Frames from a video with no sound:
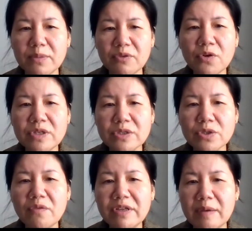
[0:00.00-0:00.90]
before
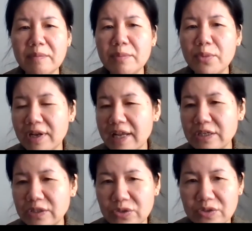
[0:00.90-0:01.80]
dissolving the membrane
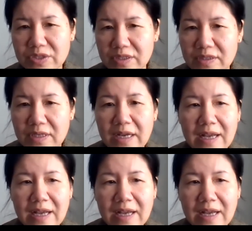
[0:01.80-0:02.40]
like detergent,